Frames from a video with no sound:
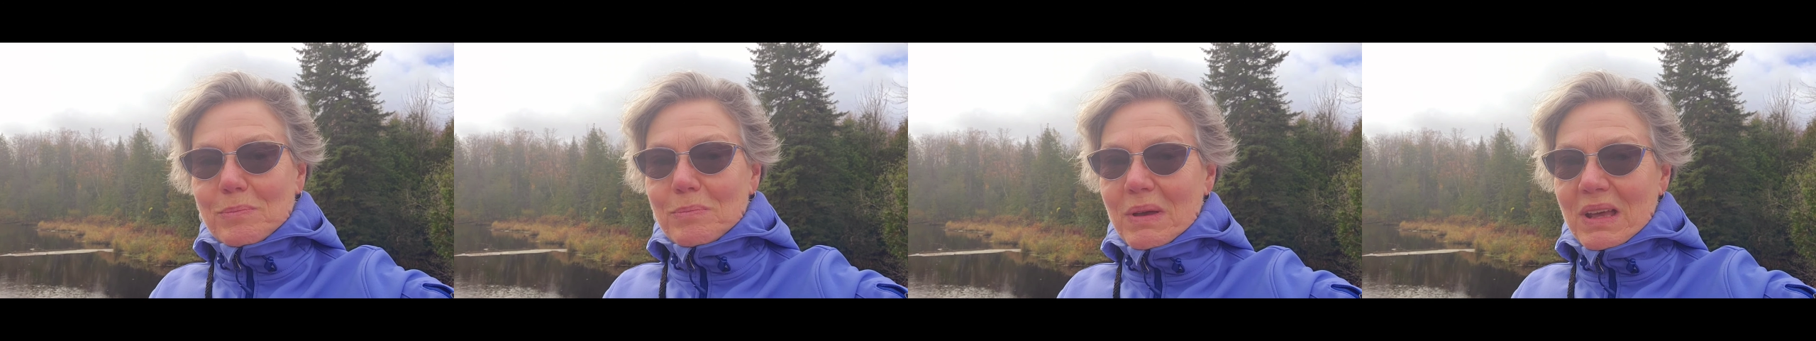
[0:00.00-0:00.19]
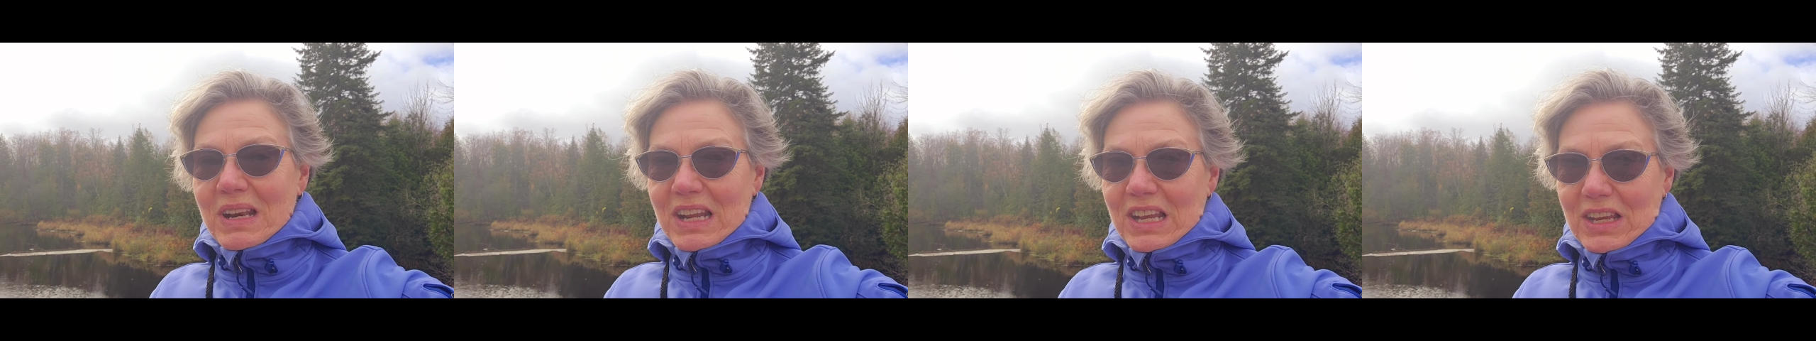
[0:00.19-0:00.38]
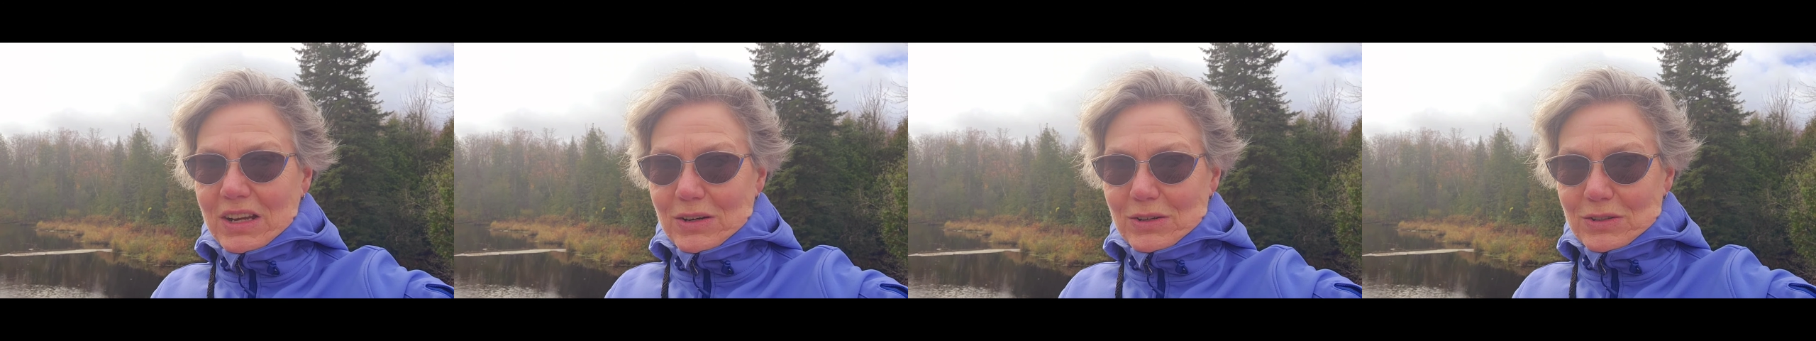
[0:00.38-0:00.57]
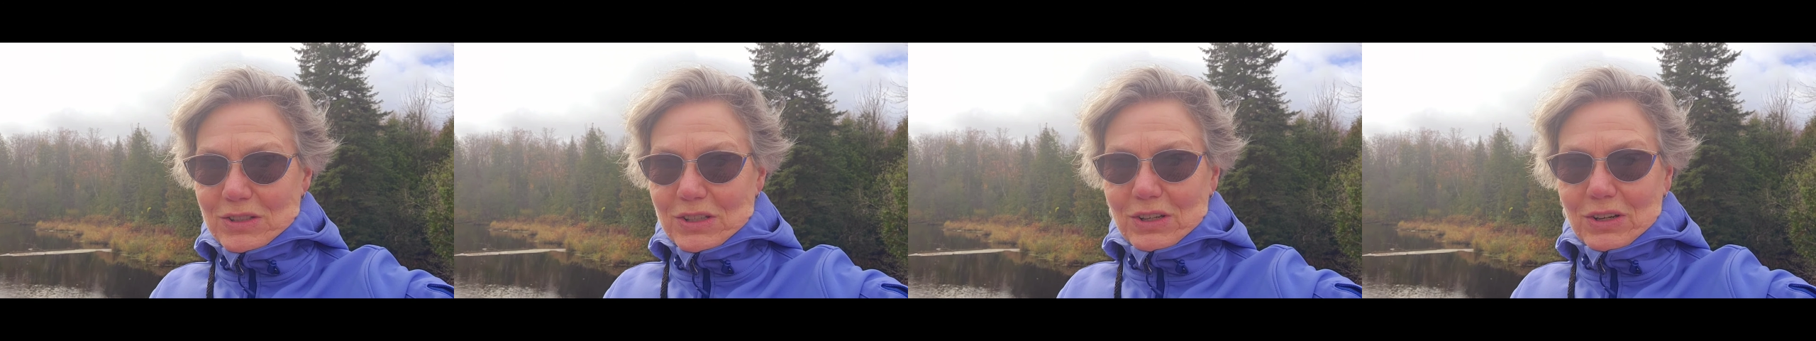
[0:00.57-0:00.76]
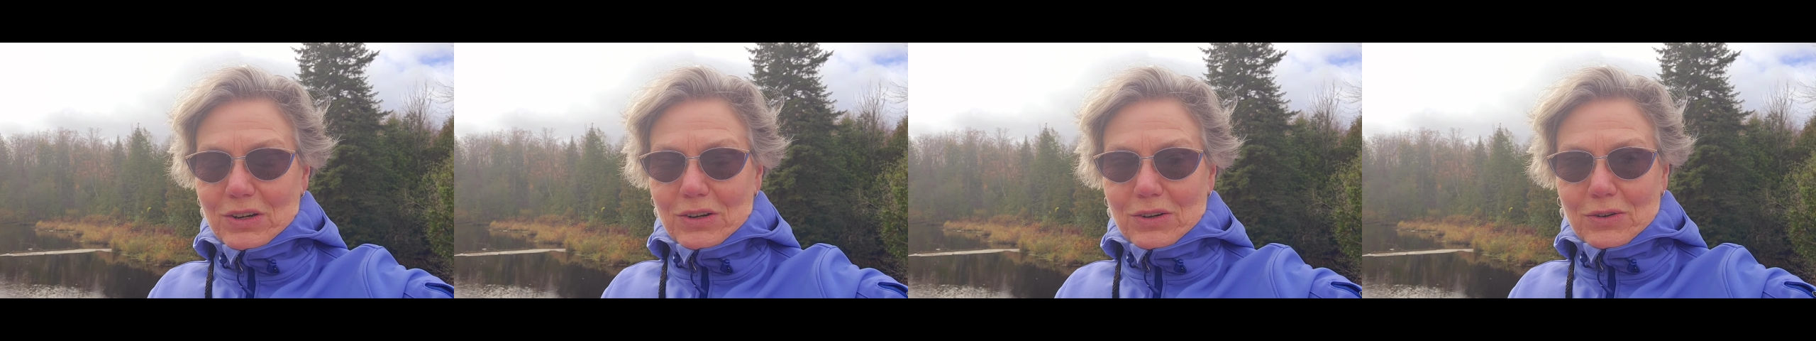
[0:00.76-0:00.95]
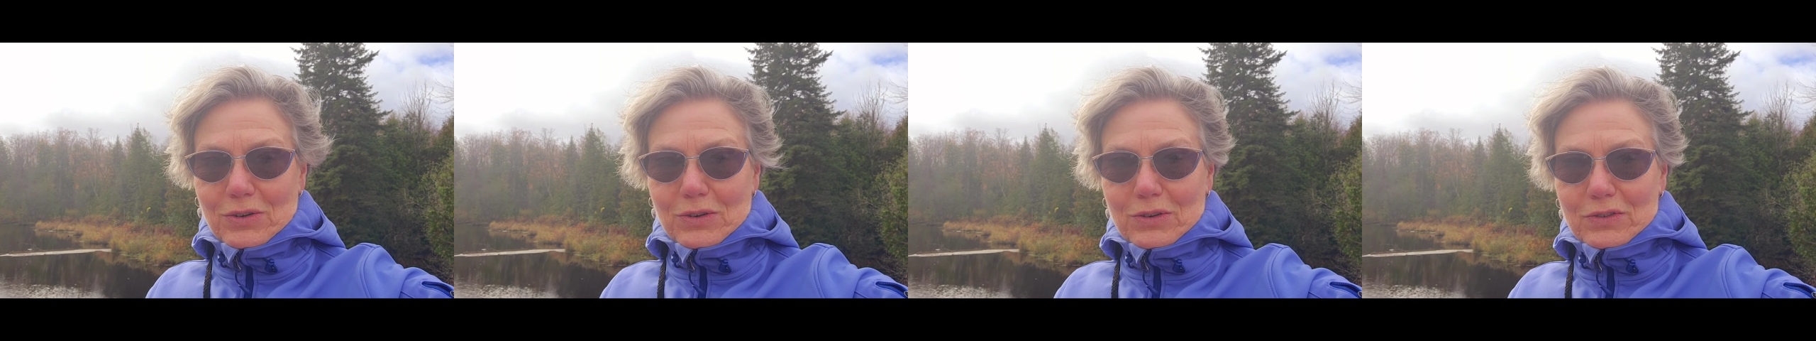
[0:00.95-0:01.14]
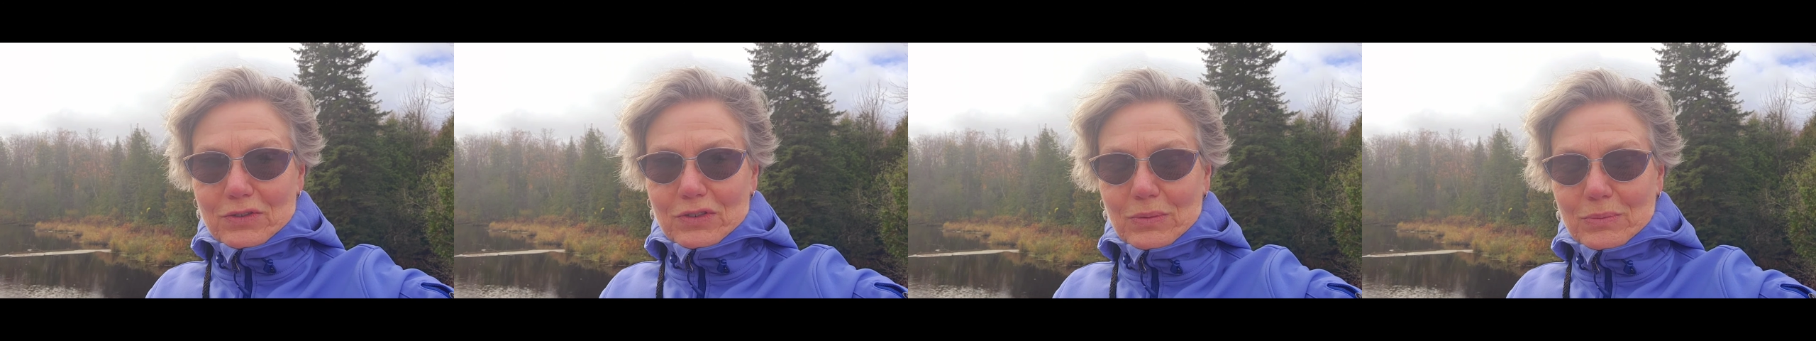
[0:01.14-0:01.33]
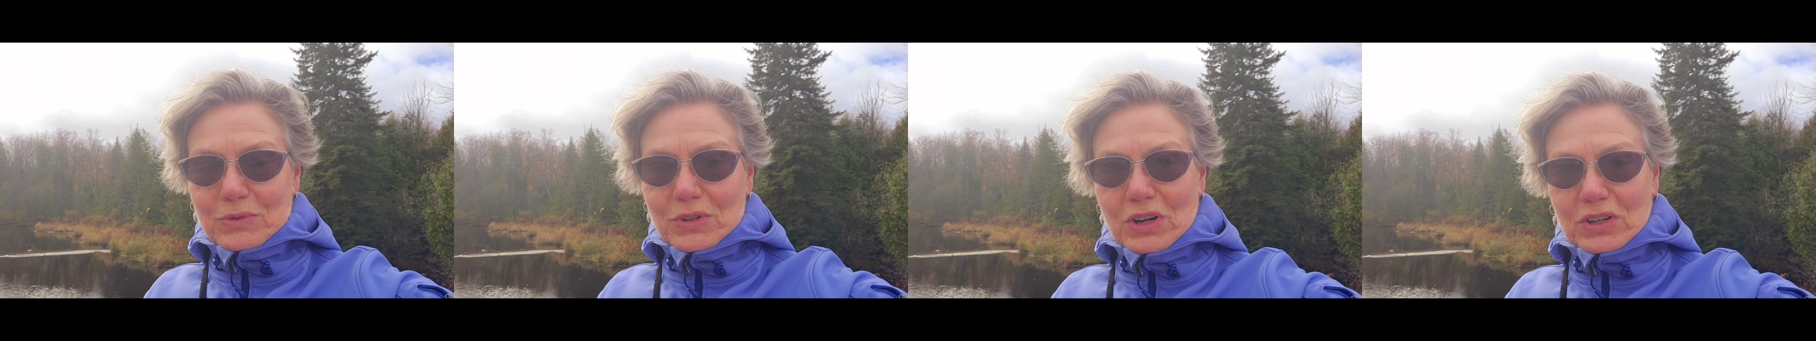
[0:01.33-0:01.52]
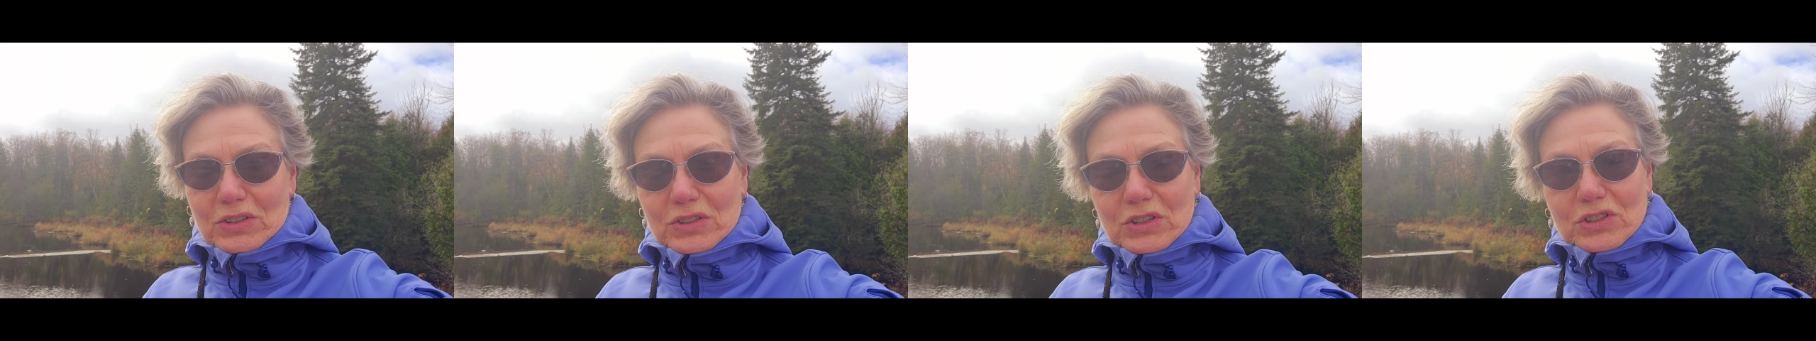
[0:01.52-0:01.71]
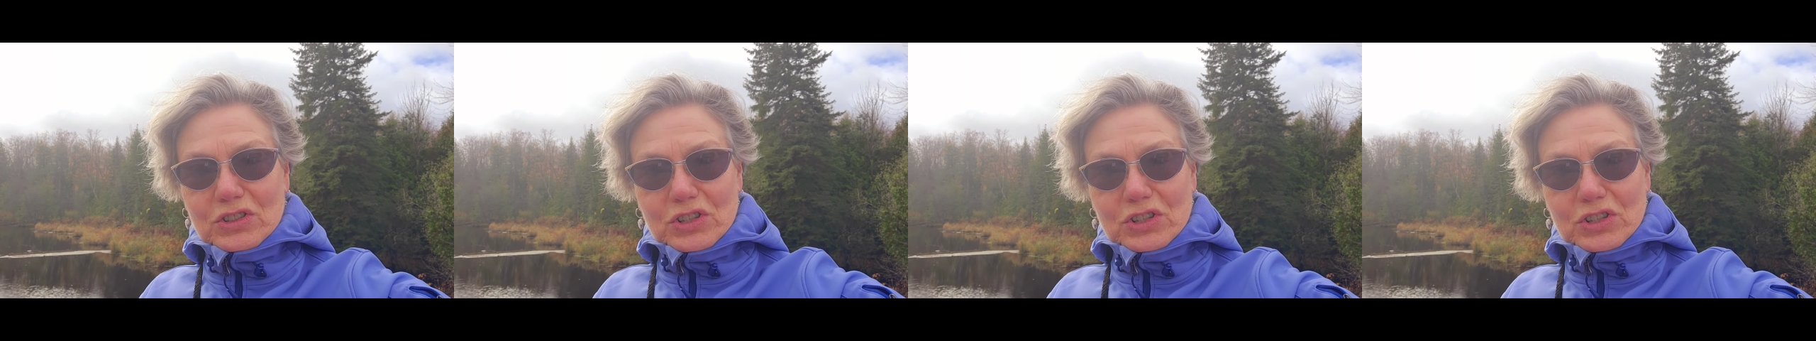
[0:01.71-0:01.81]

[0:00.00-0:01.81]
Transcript: many years ago from Dr.